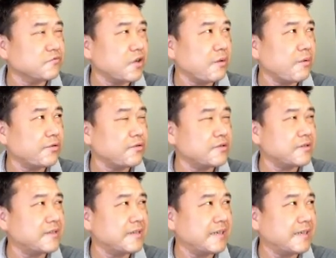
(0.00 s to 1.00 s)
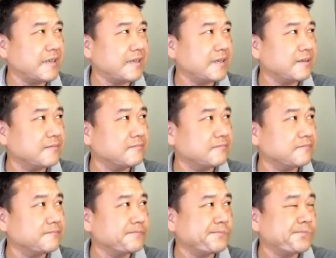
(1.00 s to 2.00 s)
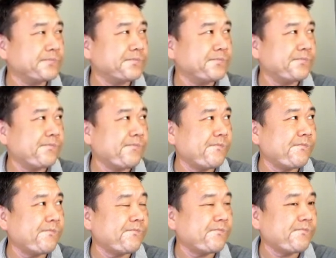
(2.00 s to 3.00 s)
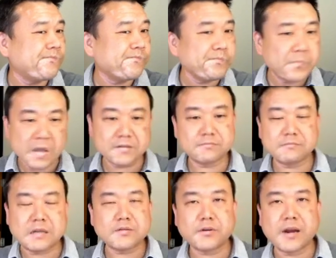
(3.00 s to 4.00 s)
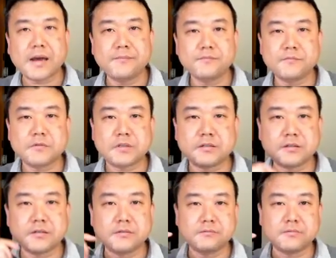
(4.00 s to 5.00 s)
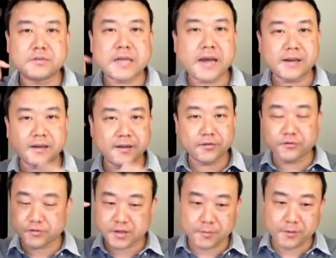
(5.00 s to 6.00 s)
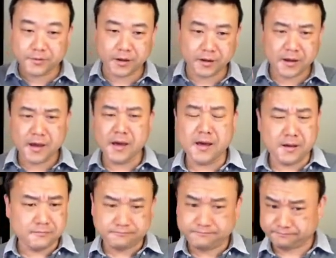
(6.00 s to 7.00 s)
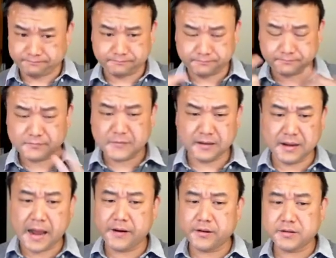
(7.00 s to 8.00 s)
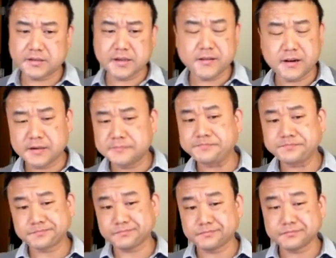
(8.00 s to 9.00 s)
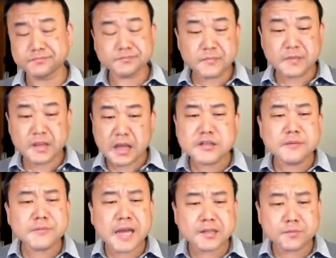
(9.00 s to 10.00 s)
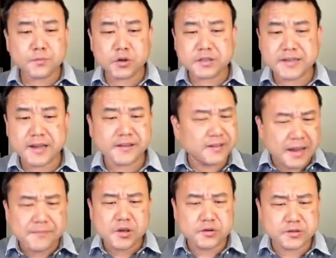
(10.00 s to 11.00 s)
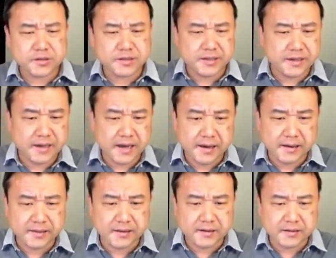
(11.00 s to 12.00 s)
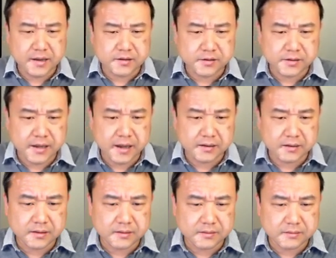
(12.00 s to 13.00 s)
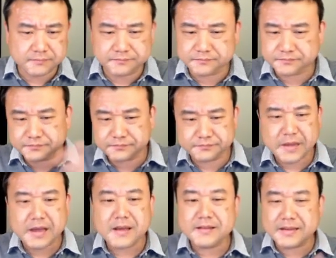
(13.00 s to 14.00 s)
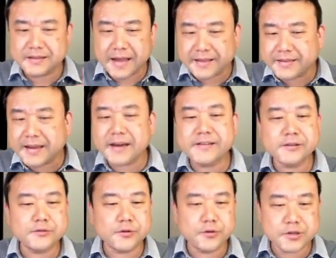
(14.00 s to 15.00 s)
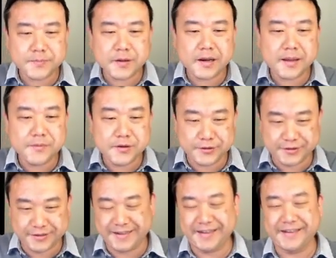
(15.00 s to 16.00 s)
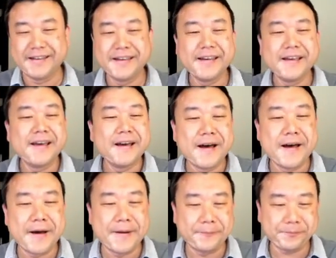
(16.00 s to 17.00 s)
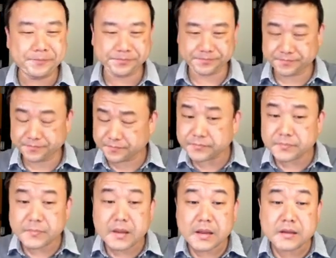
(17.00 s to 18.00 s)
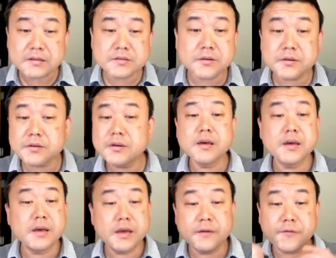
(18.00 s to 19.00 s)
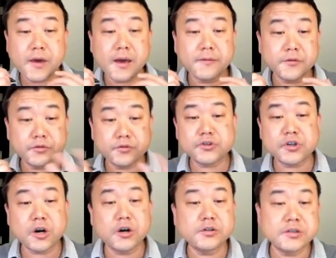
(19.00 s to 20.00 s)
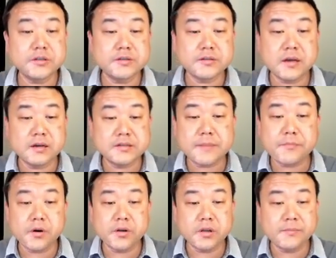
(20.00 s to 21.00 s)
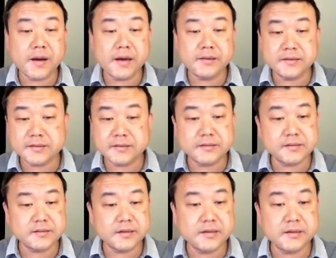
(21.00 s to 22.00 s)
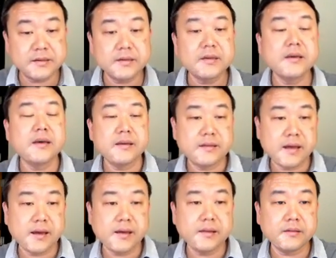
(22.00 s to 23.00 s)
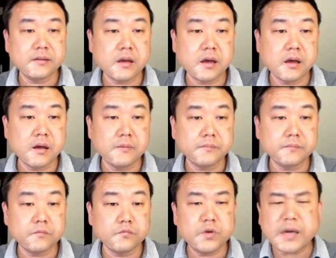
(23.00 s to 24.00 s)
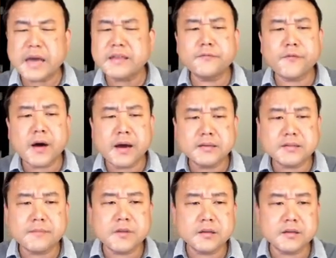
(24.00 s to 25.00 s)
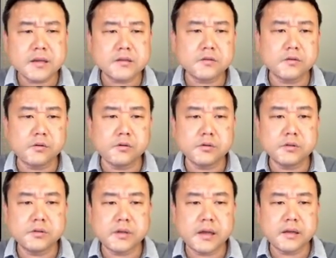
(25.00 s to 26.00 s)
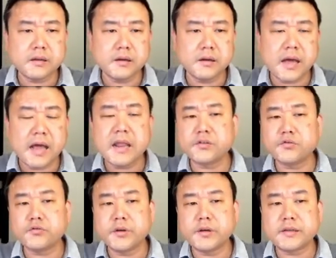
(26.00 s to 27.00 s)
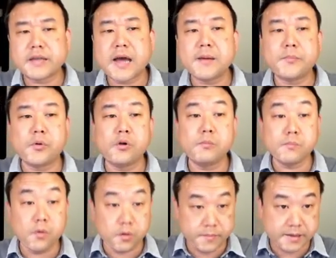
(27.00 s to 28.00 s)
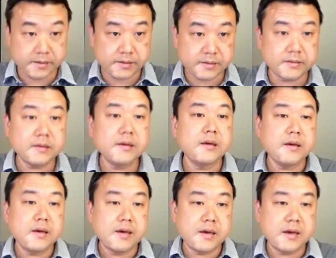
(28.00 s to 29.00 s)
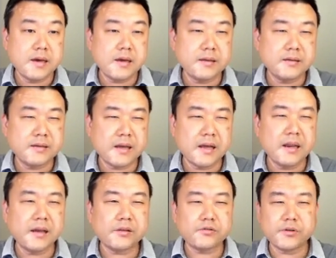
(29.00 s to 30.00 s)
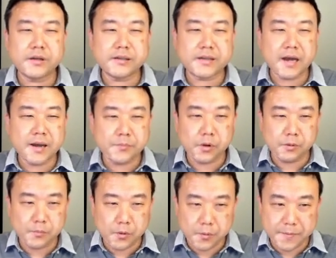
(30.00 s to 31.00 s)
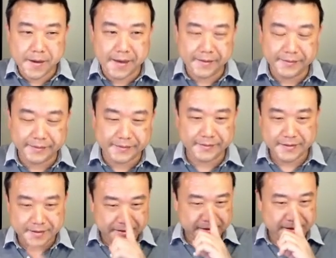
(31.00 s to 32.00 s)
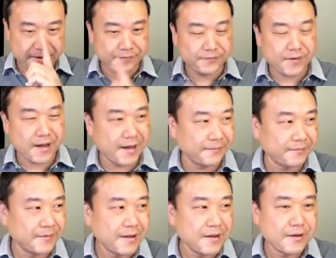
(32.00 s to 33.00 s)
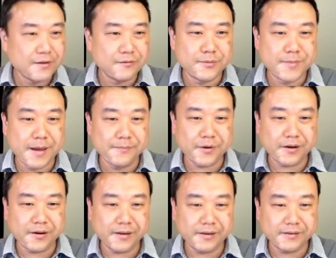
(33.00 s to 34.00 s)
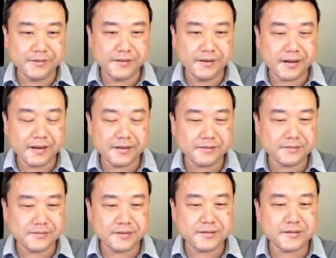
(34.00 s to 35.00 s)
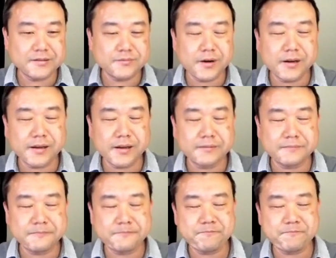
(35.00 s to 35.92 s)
Uh, I want to use the, mm, it's, it's sorry, I'm just uh, cycling through some of the letters that are sometimes more standard. Let me use the D. I, I think that'll take uh, not the ideal choice, but let me use D. um, so if you have uh, two charges uh, separated by distance d, then um, we can define something that's called uh, electric dipole moment. An electric dipole moment, if I'm remembering. This is where I get,